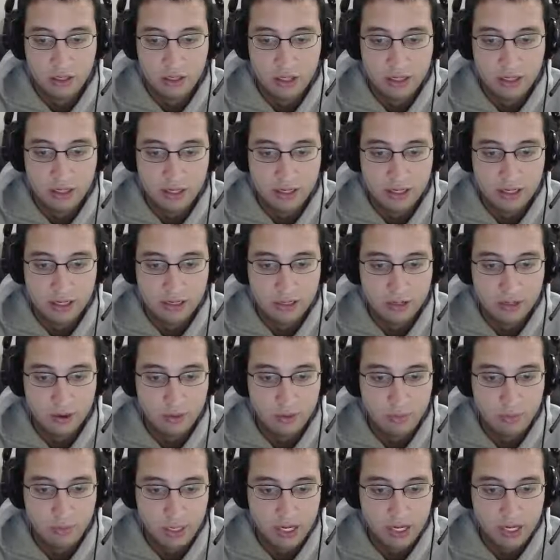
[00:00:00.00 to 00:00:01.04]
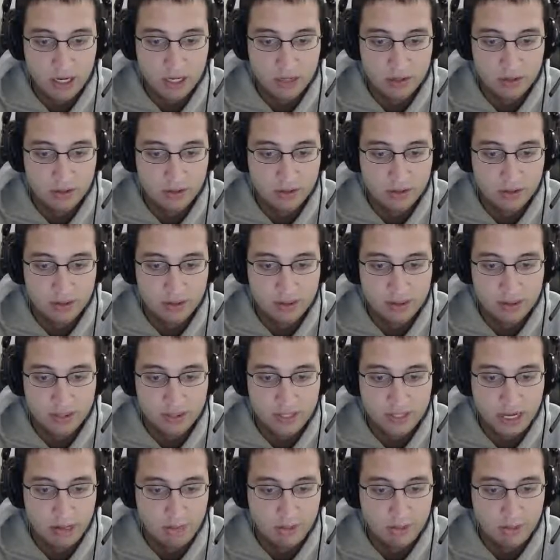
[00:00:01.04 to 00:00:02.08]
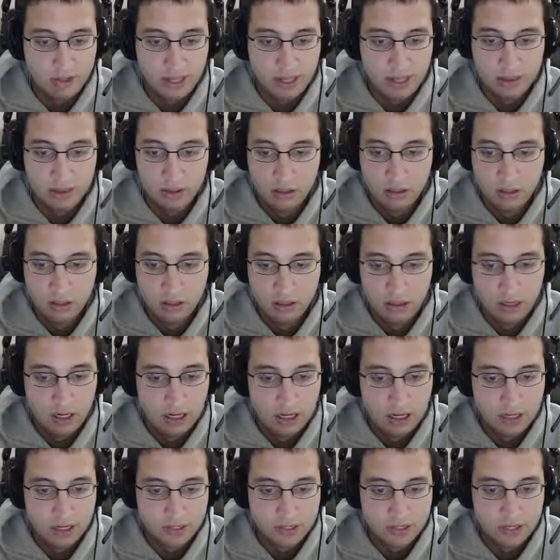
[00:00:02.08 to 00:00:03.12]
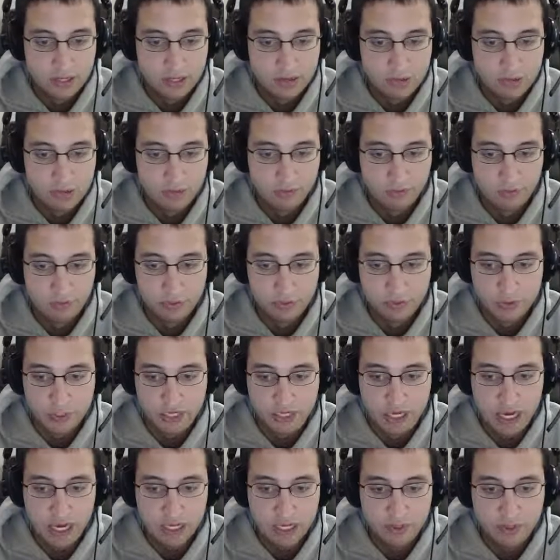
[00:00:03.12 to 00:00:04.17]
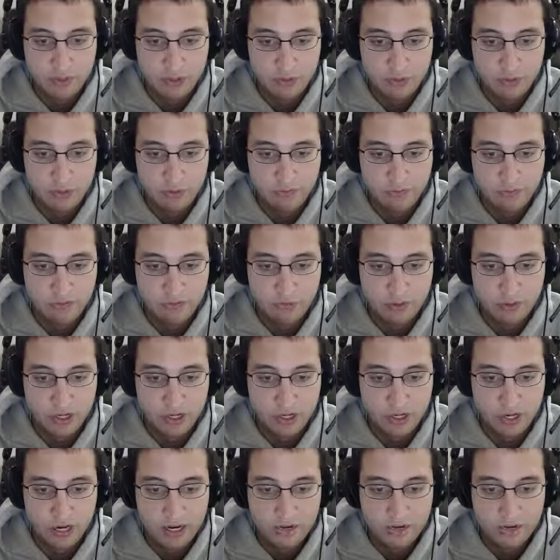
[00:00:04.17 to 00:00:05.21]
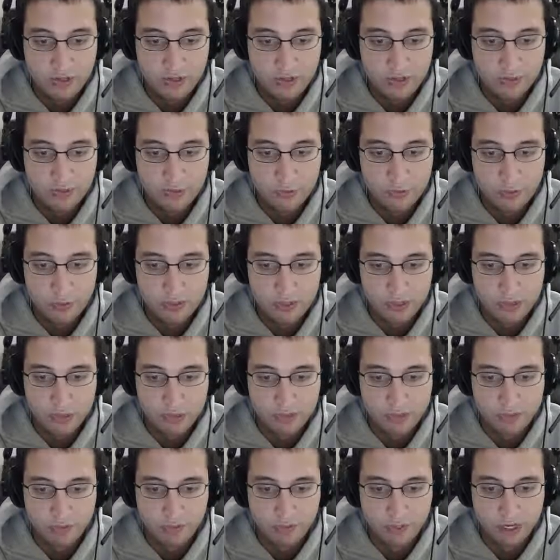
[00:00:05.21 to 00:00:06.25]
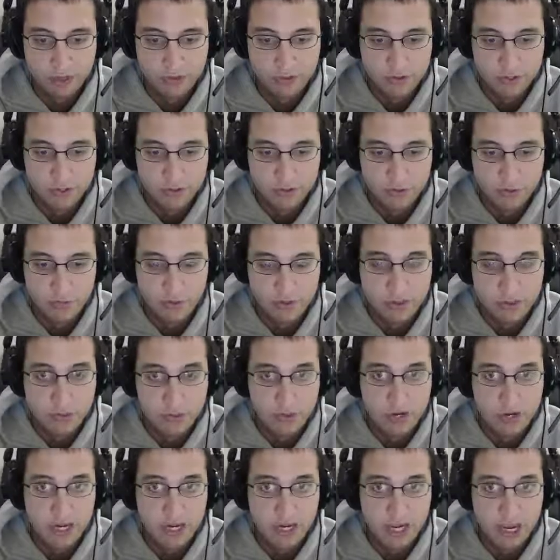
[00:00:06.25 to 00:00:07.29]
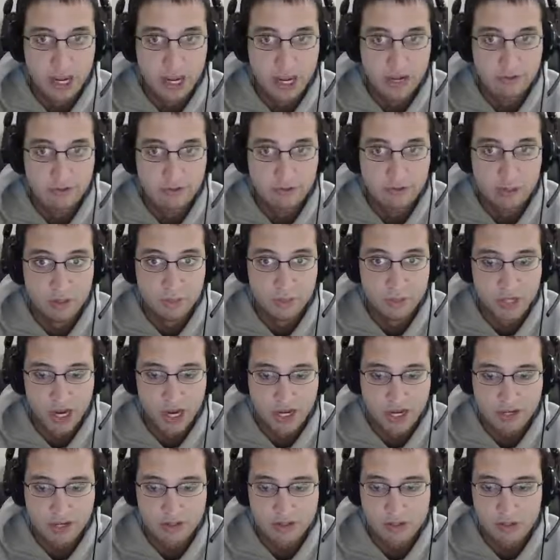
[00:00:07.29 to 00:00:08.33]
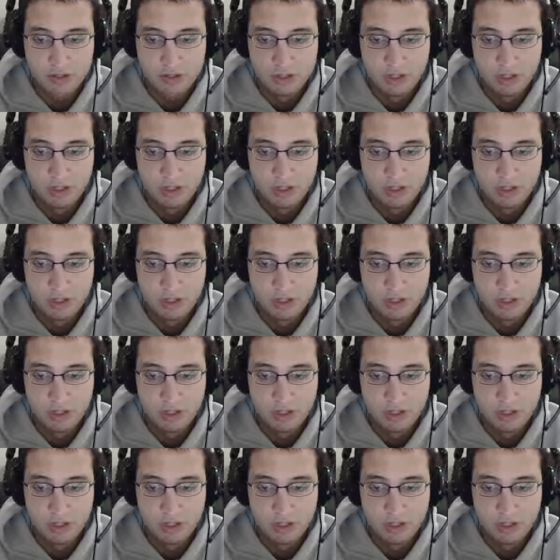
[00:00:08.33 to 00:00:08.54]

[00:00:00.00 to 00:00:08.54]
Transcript: And then Konamiya, the same thing. Uh, I uh, just got the Swift runes. He got two of the free energy runes. Well, this one's a free energy rune. This one I got from Giants.